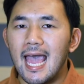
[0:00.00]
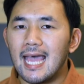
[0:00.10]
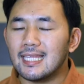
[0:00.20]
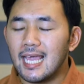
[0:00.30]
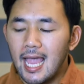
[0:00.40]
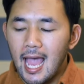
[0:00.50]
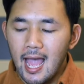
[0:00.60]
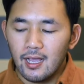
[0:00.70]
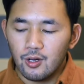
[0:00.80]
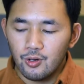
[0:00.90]
at
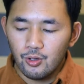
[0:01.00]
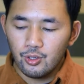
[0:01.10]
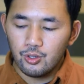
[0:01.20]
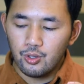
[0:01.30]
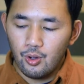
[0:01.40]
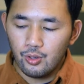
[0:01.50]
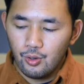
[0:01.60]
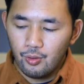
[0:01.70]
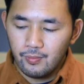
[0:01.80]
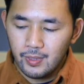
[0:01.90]

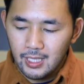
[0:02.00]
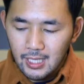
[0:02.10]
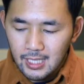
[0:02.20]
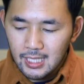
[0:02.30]
Agrotonomy,